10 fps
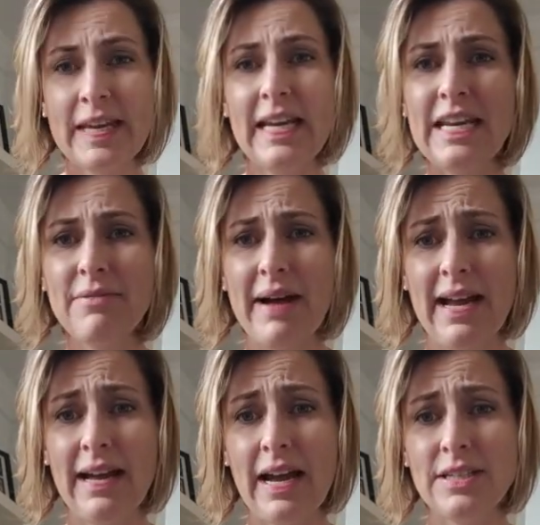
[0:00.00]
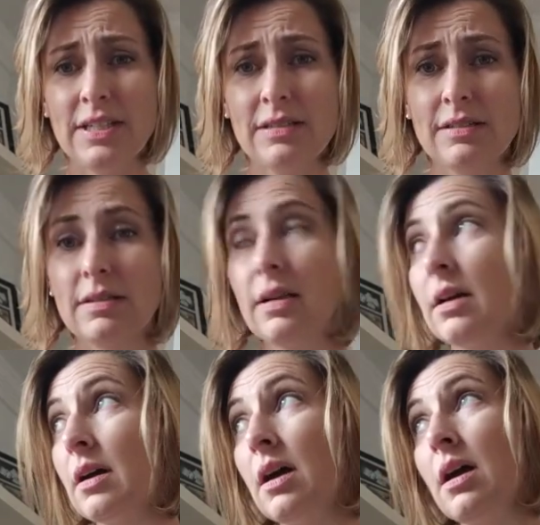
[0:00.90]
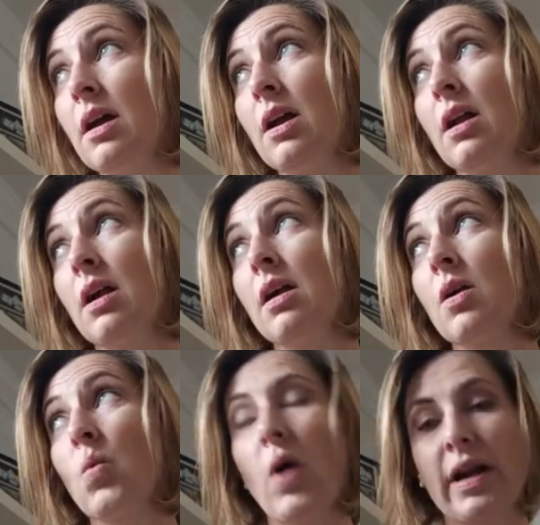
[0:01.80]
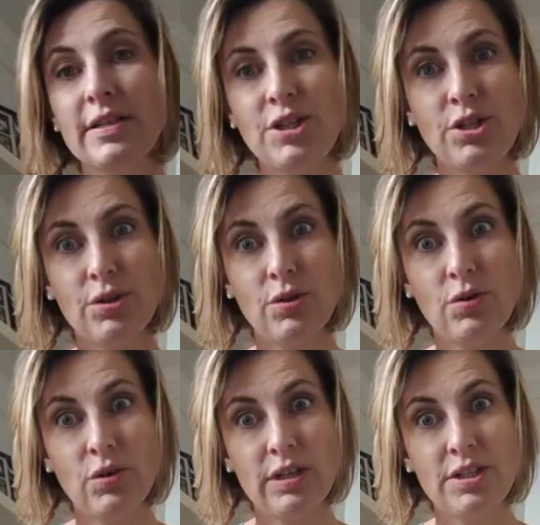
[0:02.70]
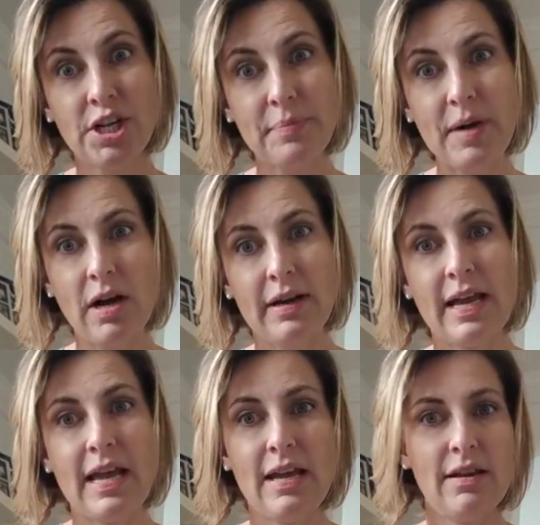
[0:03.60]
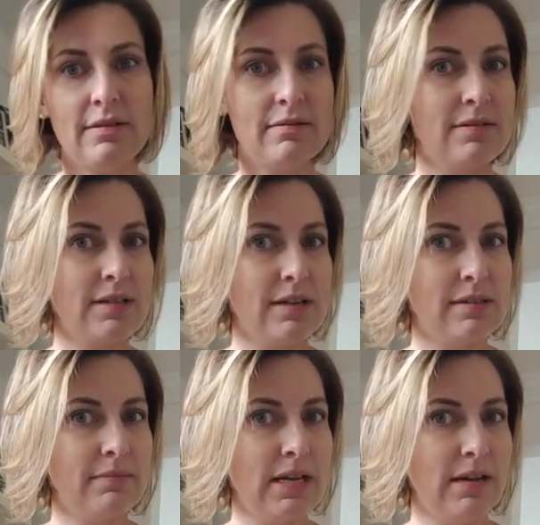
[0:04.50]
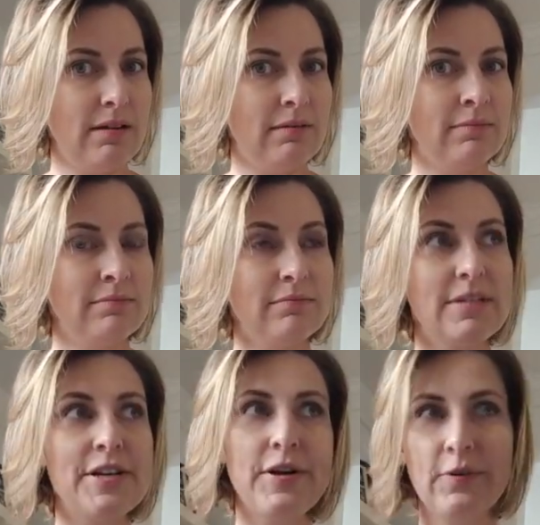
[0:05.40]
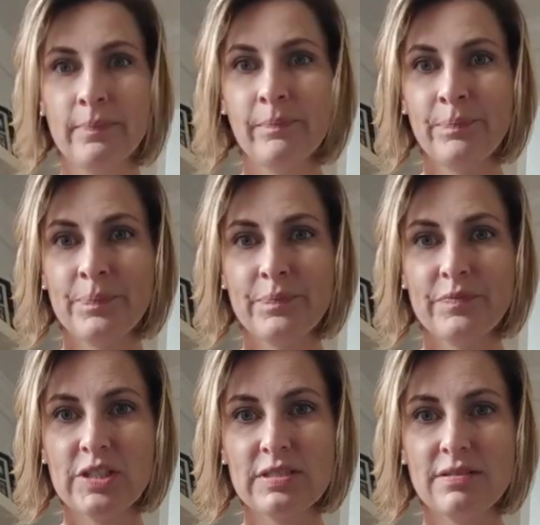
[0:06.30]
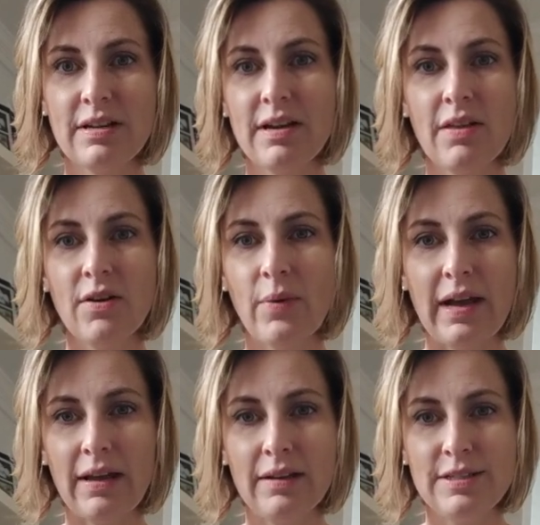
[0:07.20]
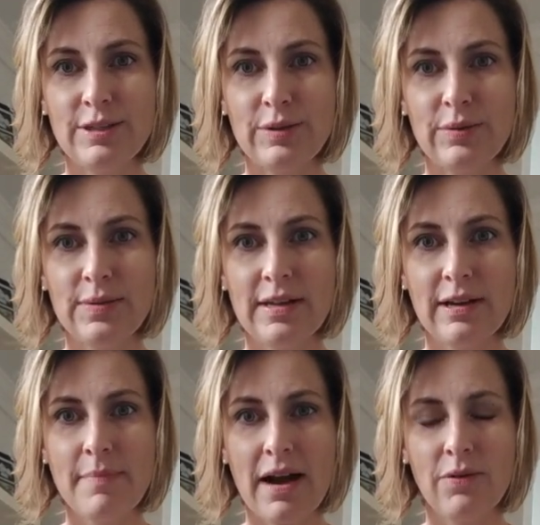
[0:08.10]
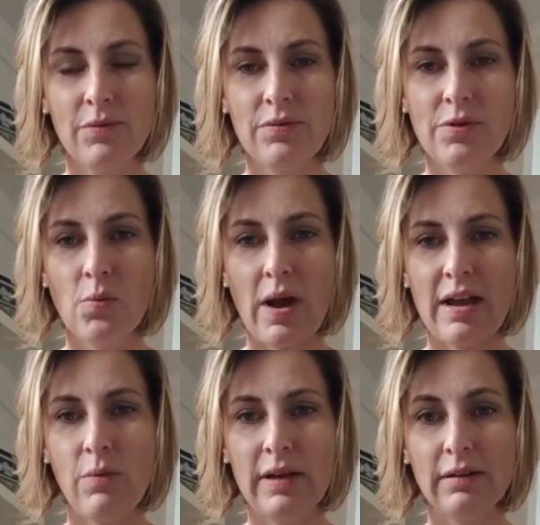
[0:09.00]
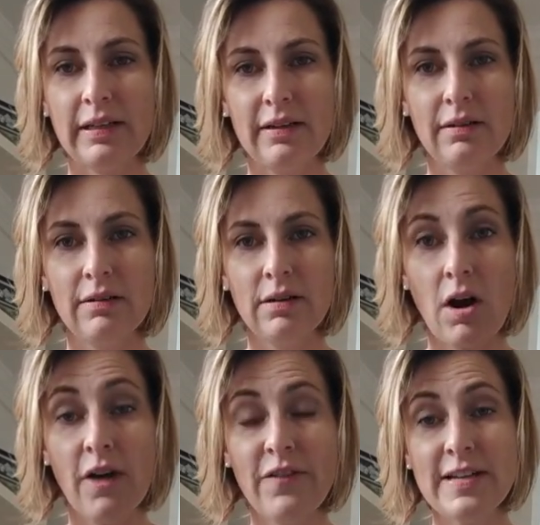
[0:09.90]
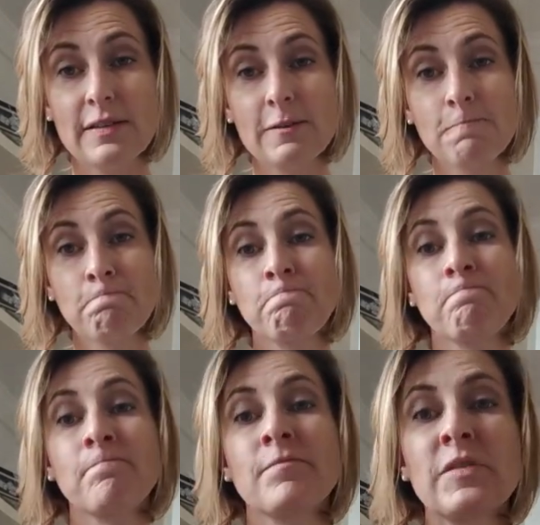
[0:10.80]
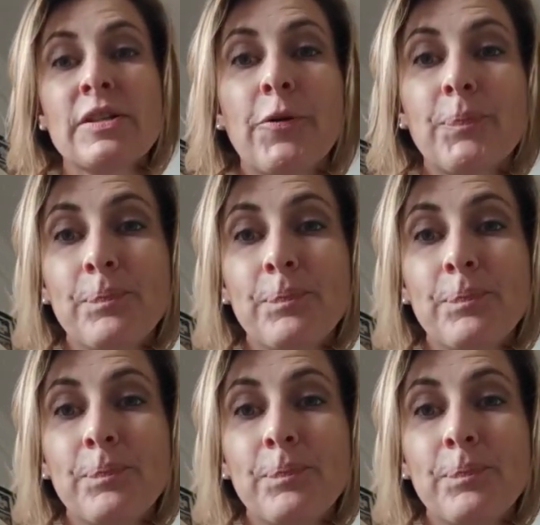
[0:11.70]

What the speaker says: anyway, I just wanted to jump on and say something, you know, just another way to think about the way we clean our face. So